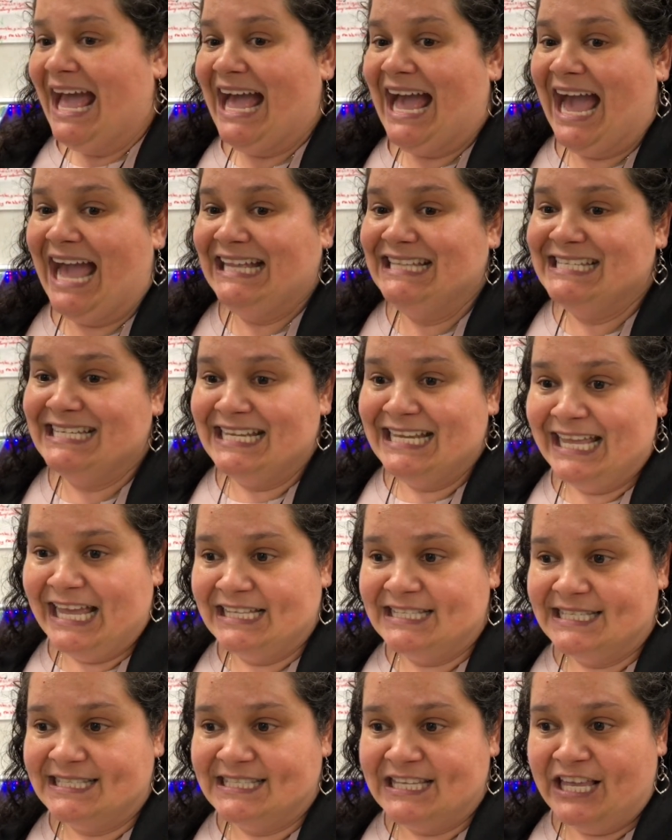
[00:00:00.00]
I didn't
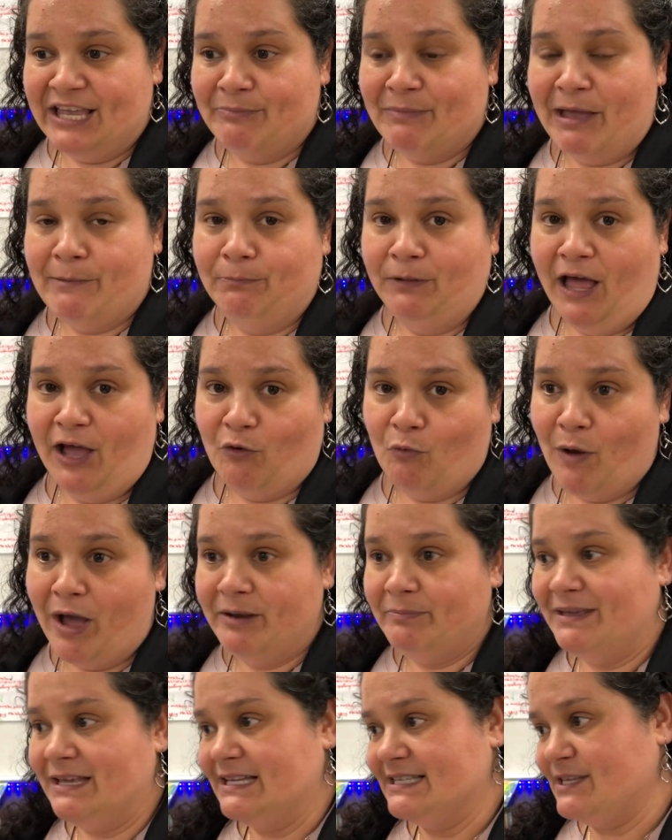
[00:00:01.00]
get to see my block
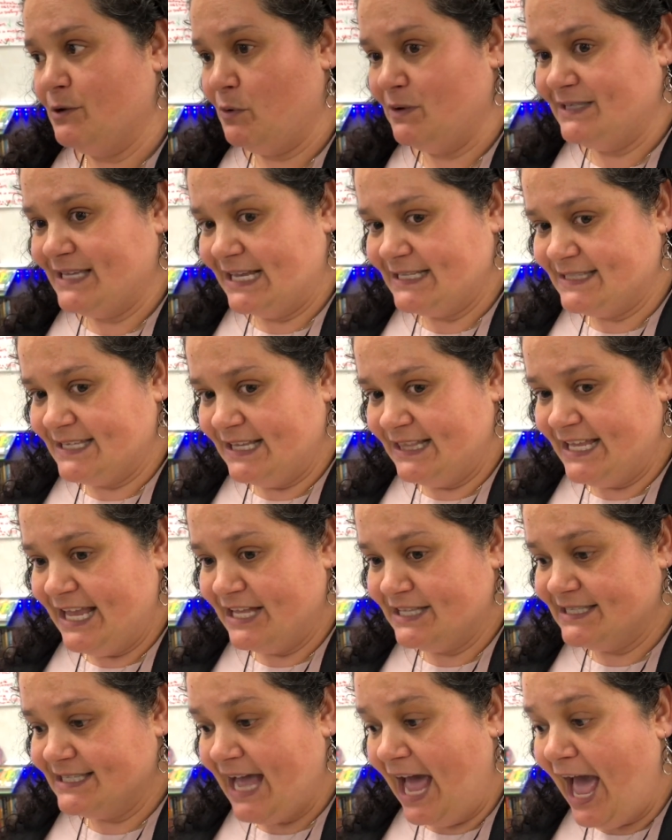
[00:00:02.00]
one because they were testing the
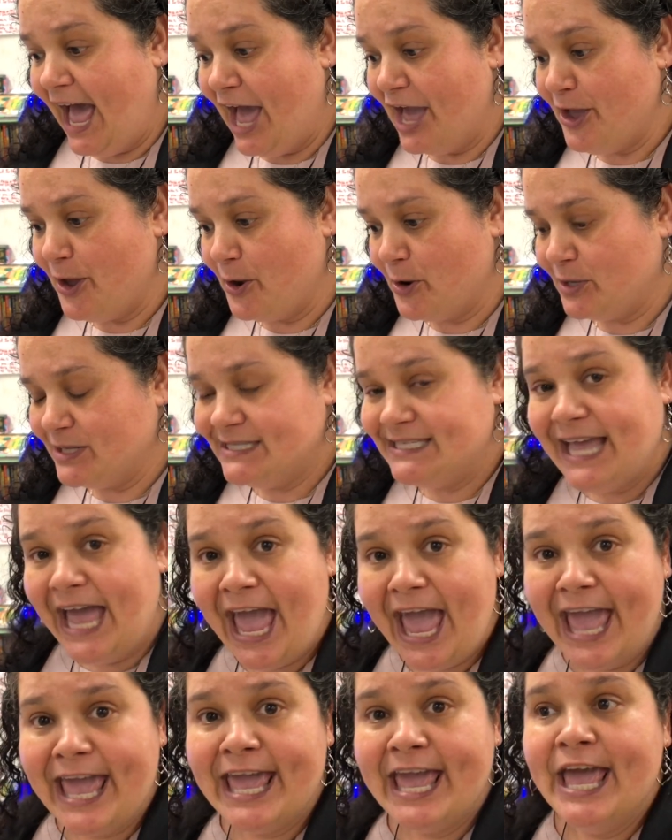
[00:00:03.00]
entire
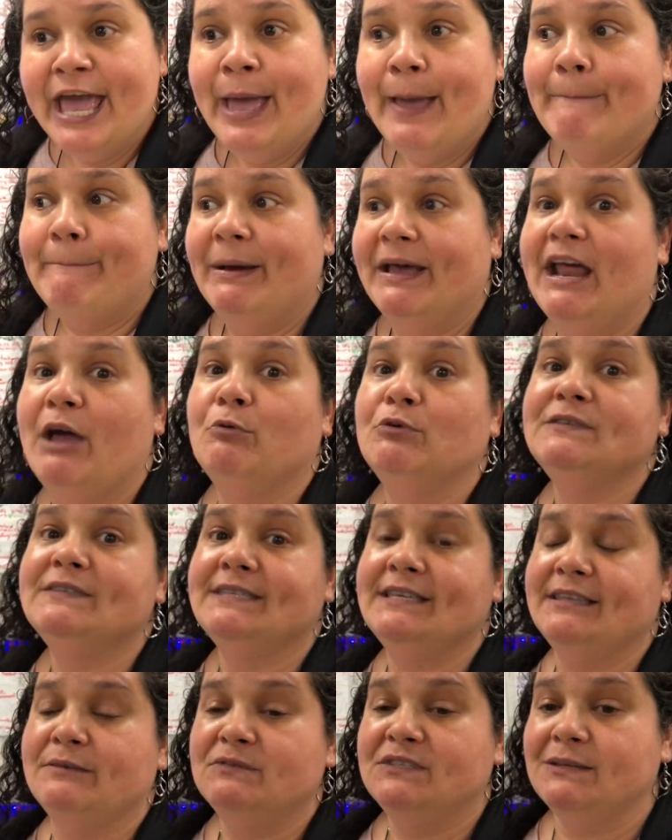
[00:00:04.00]
day, but I will
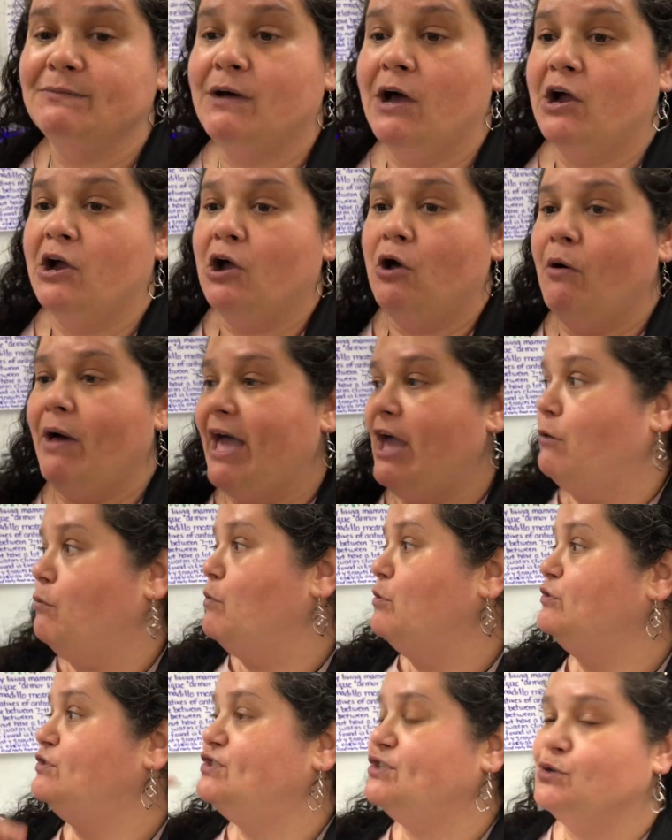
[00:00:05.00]
see them tomorrow and
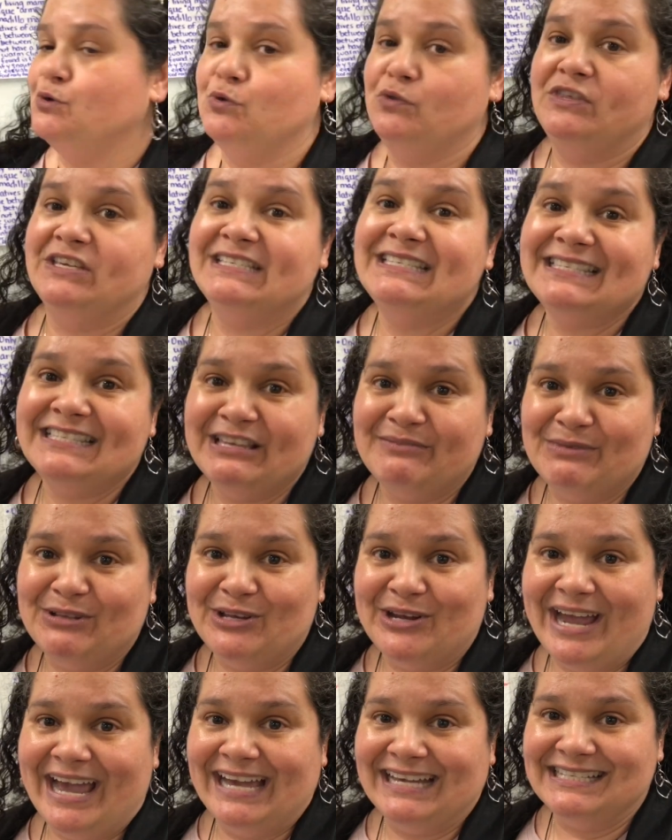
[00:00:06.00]
we'll do this
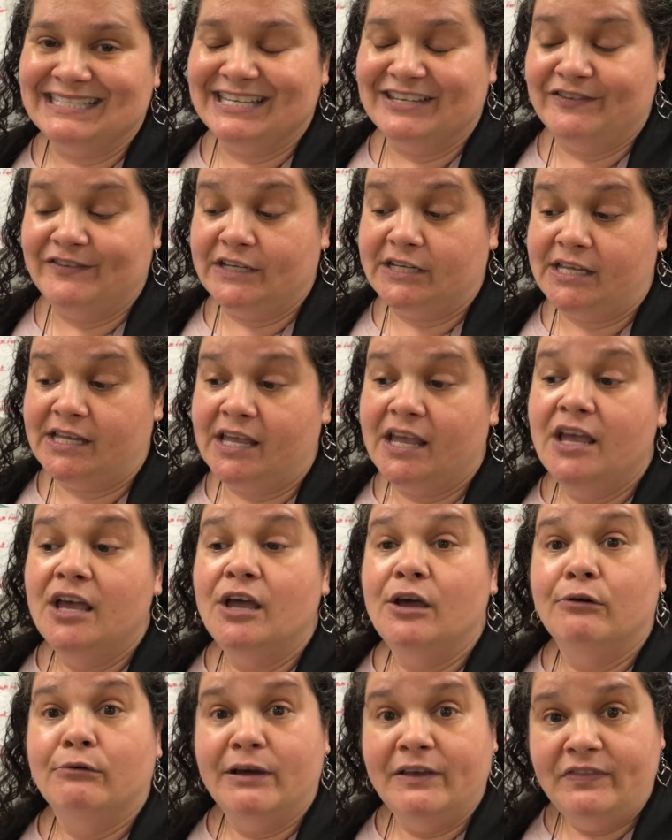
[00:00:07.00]
similar activity
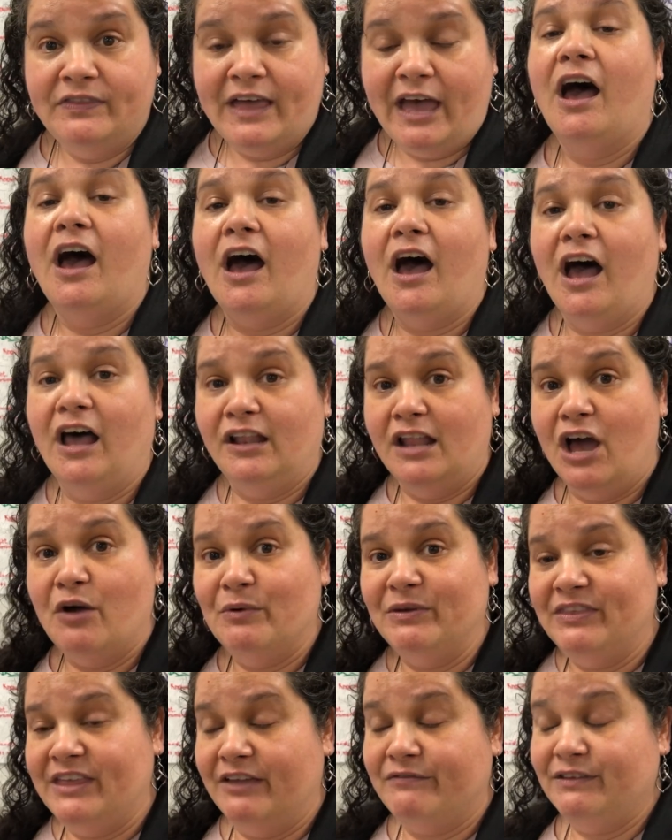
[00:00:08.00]
with them, along
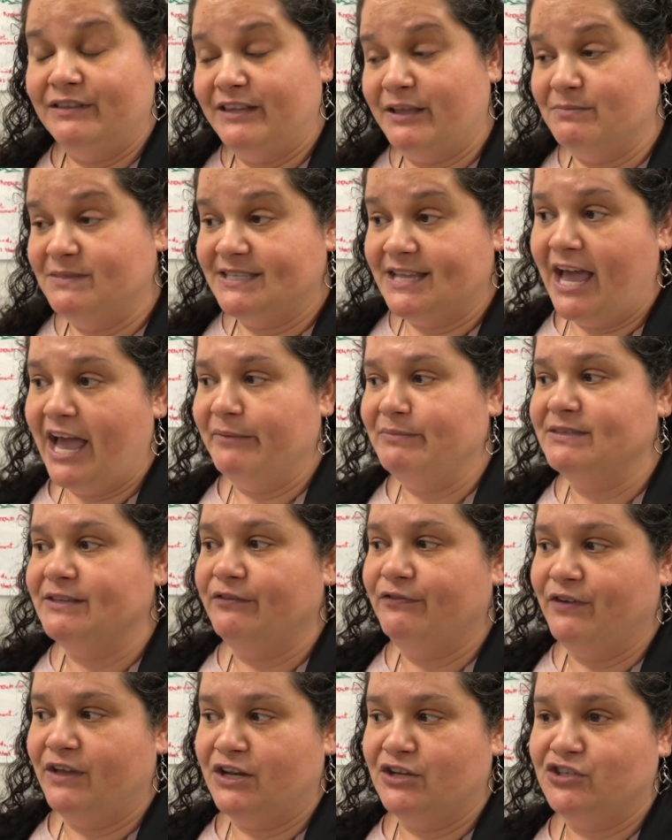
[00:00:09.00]
with giving them time to
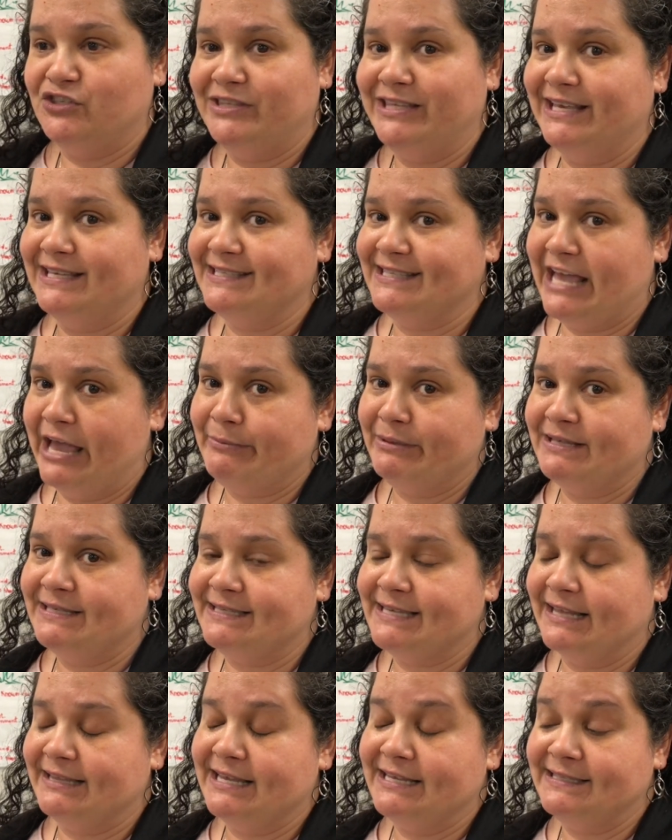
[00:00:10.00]
finish the assignments
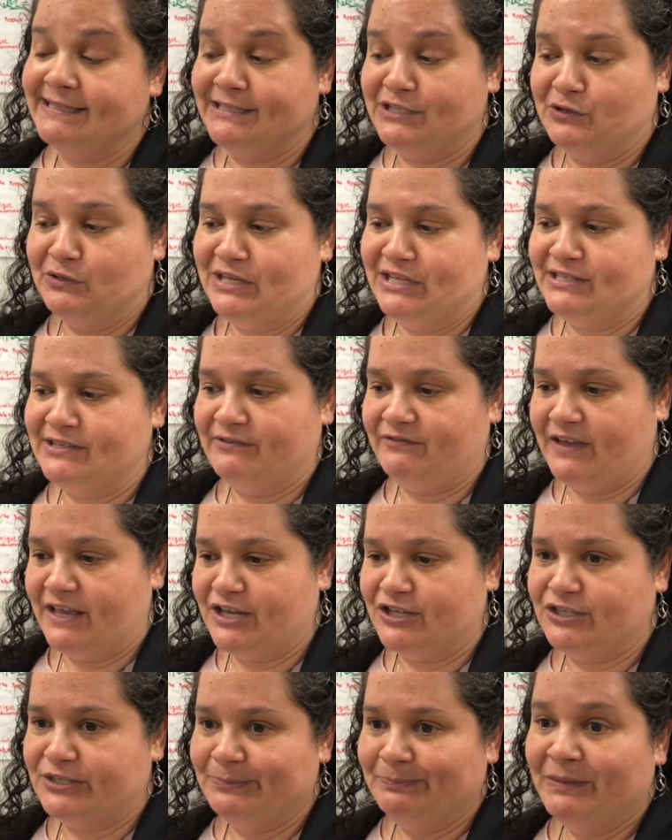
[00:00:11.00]
that they still need to
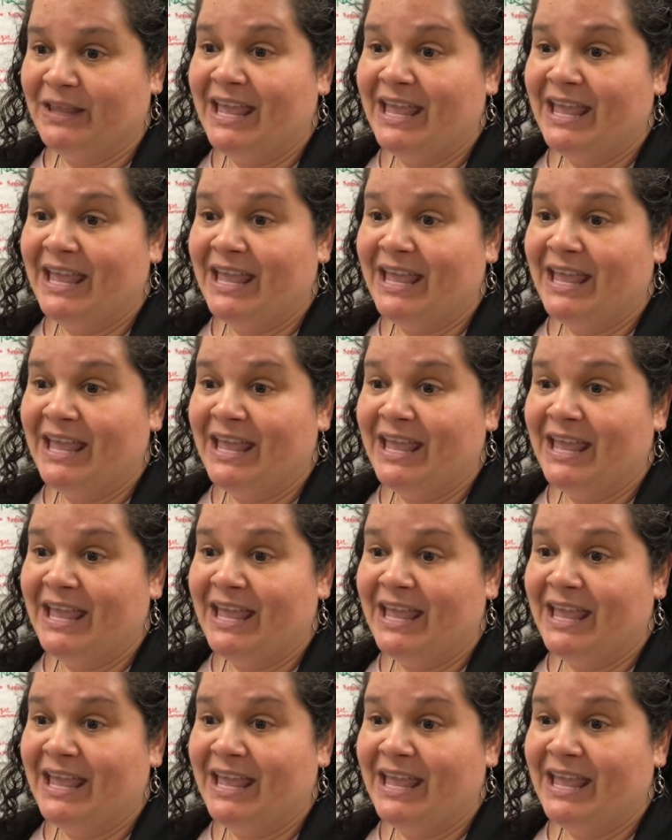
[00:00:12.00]
finish.